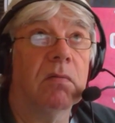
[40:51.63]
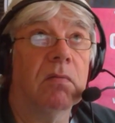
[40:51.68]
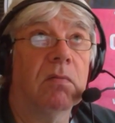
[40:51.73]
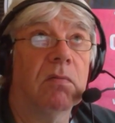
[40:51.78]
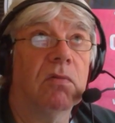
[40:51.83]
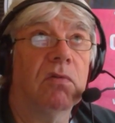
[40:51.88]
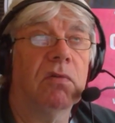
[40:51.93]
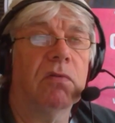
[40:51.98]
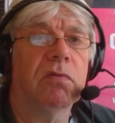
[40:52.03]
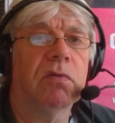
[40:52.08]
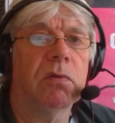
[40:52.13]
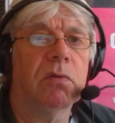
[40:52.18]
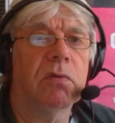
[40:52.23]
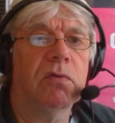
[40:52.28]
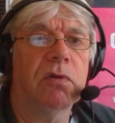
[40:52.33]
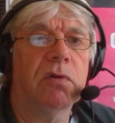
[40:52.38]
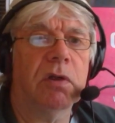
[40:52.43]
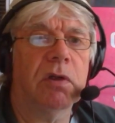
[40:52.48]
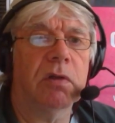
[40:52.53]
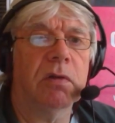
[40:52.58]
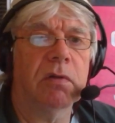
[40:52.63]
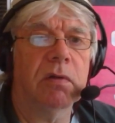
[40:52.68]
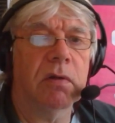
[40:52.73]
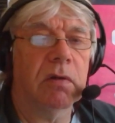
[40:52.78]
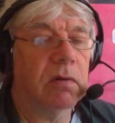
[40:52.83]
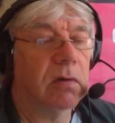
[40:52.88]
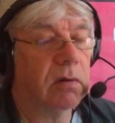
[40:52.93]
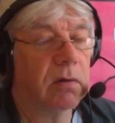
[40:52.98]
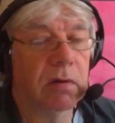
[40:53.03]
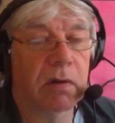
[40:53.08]
Was it filtering?
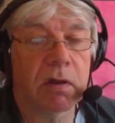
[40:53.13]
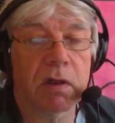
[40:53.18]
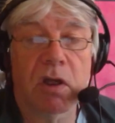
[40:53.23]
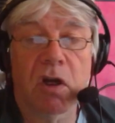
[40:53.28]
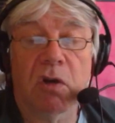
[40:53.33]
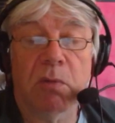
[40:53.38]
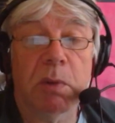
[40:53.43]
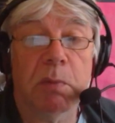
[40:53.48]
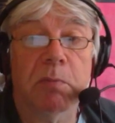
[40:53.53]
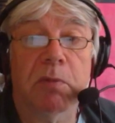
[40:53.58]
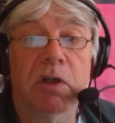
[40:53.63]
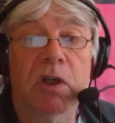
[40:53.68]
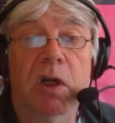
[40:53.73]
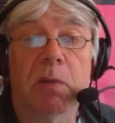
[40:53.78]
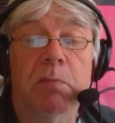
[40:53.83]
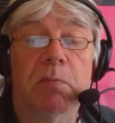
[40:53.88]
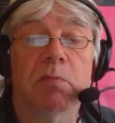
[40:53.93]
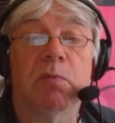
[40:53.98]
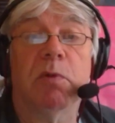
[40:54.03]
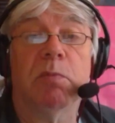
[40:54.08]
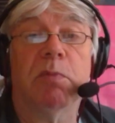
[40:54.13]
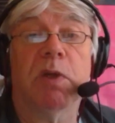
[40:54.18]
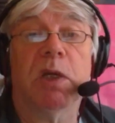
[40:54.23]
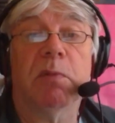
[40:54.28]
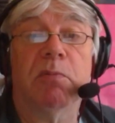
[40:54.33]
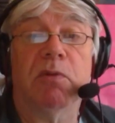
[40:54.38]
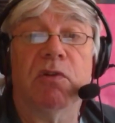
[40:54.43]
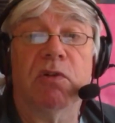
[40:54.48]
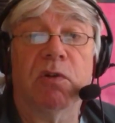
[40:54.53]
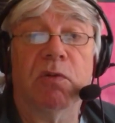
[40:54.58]
I can't remember. I haven't prepared
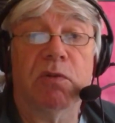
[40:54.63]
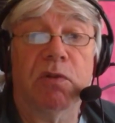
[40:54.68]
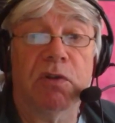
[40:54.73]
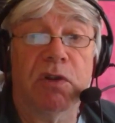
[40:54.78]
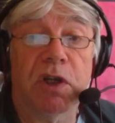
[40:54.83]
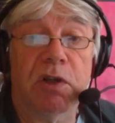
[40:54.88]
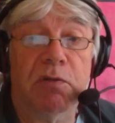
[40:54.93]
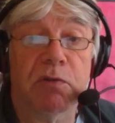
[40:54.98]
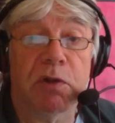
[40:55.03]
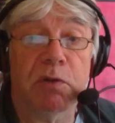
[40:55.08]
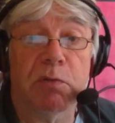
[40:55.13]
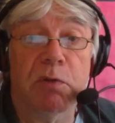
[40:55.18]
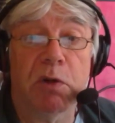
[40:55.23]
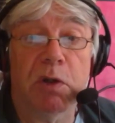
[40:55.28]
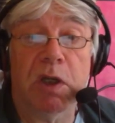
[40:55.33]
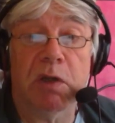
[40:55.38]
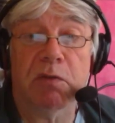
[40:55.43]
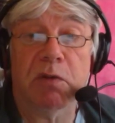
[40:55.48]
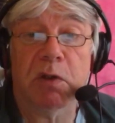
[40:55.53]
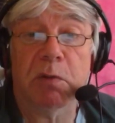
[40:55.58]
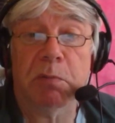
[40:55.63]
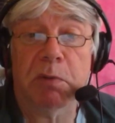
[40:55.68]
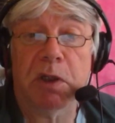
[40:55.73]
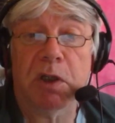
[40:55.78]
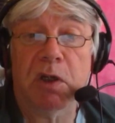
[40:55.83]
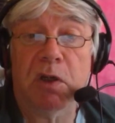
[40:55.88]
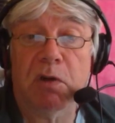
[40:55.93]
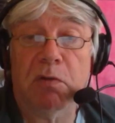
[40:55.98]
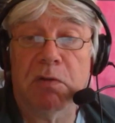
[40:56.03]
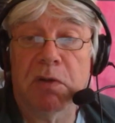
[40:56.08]
myself today very well, have I? I'm a bit
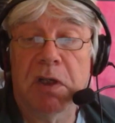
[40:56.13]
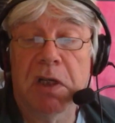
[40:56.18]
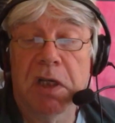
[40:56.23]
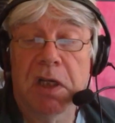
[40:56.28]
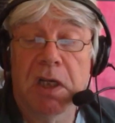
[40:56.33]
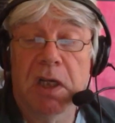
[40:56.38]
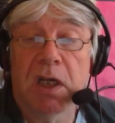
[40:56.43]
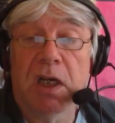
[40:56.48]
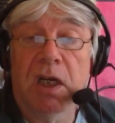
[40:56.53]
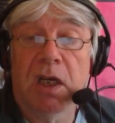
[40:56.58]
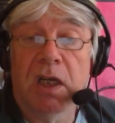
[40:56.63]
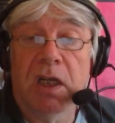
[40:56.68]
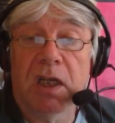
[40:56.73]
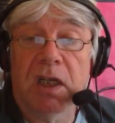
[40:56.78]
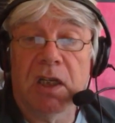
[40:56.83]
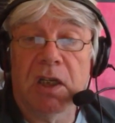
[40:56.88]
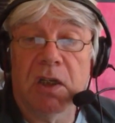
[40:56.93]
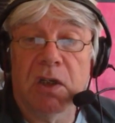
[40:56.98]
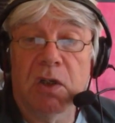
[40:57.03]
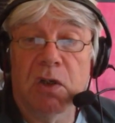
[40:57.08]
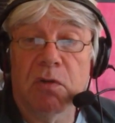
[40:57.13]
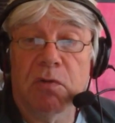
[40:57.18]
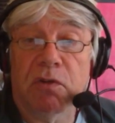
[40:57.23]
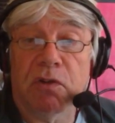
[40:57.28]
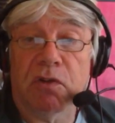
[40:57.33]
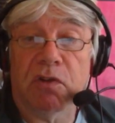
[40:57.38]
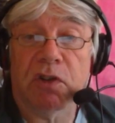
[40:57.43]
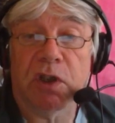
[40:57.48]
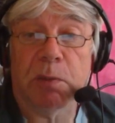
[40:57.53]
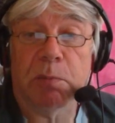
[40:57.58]
half
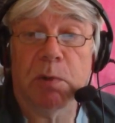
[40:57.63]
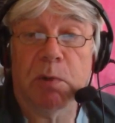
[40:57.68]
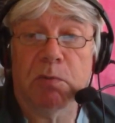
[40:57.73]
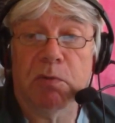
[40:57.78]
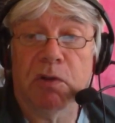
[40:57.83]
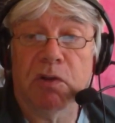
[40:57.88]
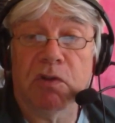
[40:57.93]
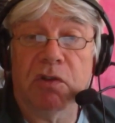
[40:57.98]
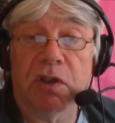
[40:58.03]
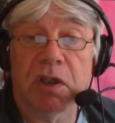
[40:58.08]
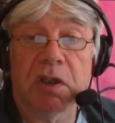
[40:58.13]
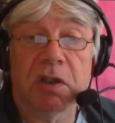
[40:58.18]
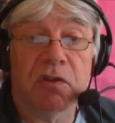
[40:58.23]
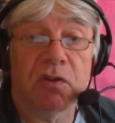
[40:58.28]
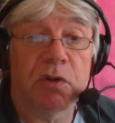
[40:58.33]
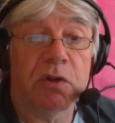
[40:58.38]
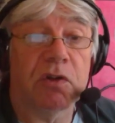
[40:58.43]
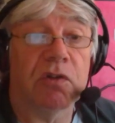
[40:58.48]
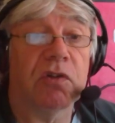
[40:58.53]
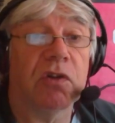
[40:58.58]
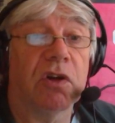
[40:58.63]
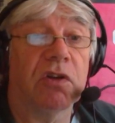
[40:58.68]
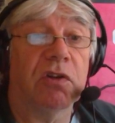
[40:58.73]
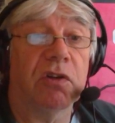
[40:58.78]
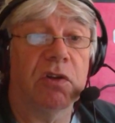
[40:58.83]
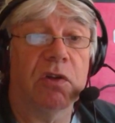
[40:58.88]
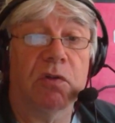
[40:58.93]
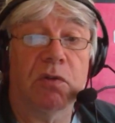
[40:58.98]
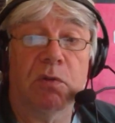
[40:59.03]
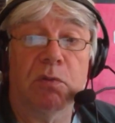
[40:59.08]
asleep, obviously. Too
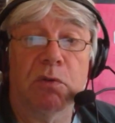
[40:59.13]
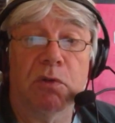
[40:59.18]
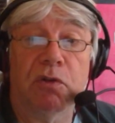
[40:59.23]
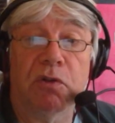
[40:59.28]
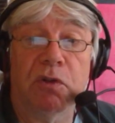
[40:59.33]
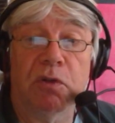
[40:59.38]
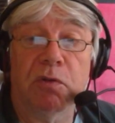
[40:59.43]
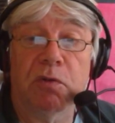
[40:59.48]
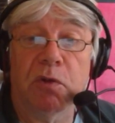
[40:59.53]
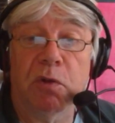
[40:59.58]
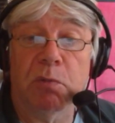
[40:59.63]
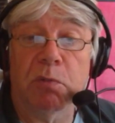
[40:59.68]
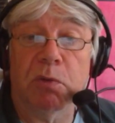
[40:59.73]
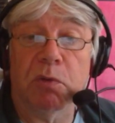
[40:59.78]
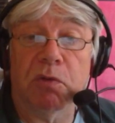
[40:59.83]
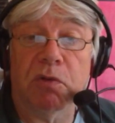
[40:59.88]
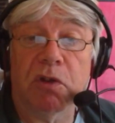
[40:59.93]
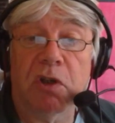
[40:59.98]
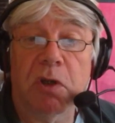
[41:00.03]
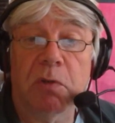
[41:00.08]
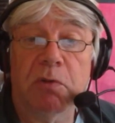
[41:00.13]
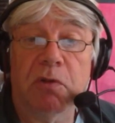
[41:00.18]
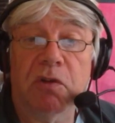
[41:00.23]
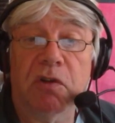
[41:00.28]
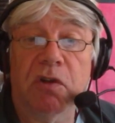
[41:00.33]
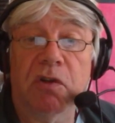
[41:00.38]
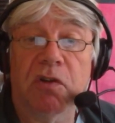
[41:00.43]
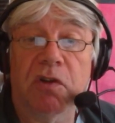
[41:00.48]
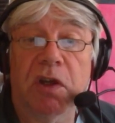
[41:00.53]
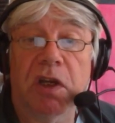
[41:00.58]
excited after watching the football. So I'm just
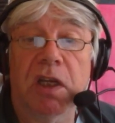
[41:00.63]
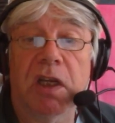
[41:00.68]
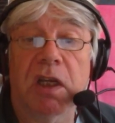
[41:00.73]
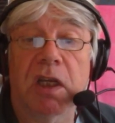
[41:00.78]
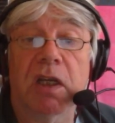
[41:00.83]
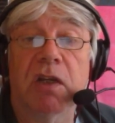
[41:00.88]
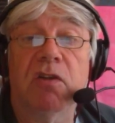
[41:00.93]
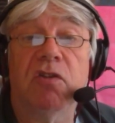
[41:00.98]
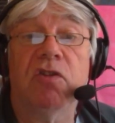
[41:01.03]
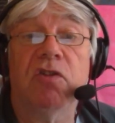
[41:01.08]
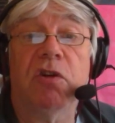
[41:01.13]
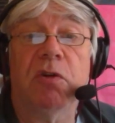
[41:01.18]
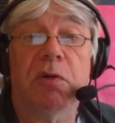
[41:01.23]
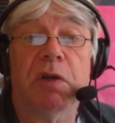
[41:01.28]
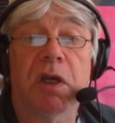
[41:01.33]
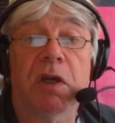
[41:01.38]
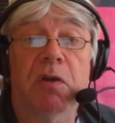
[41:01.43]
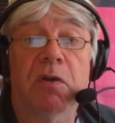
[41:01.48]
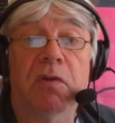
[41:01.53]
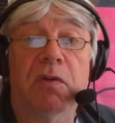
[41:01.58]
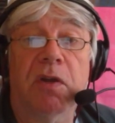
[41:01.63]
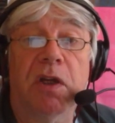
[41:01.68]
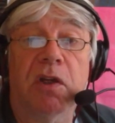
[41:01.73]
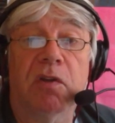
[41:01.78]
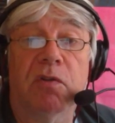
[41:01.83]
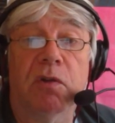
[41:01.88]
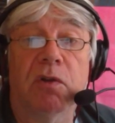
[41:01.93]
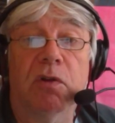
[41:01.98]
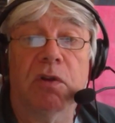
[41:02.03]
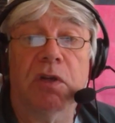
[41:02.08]
going to say cheerio. Thanks
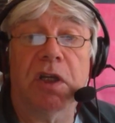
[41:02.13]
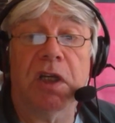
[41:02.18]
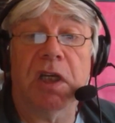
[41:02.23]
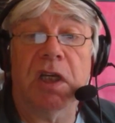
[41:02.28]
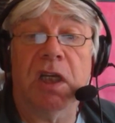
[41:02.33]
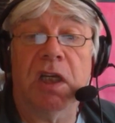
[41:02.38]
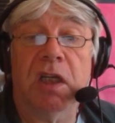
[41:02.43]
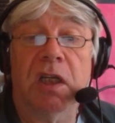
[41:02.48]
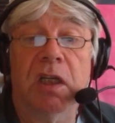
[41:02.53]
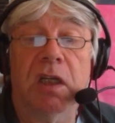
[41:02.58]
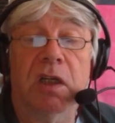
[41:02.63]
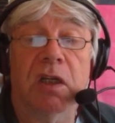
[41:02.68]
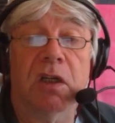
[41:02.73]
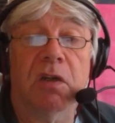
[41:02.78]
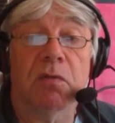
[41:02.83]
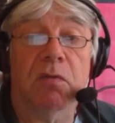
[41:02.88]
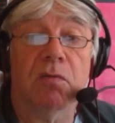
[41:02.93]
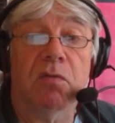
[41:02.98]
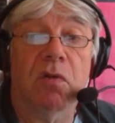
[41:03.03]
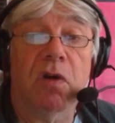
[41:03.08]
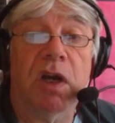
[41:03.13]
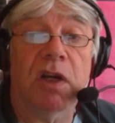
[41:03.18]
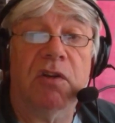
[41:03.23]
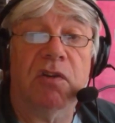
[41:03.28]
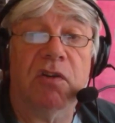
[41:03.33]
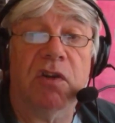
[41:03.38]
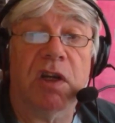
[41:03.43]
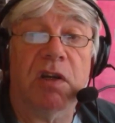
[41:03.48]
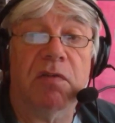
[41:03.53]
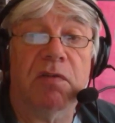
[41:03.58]
for looking in and ride
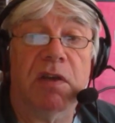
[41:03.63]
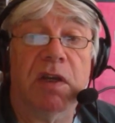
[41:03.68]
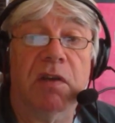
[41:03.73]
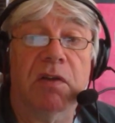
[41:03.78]
safe out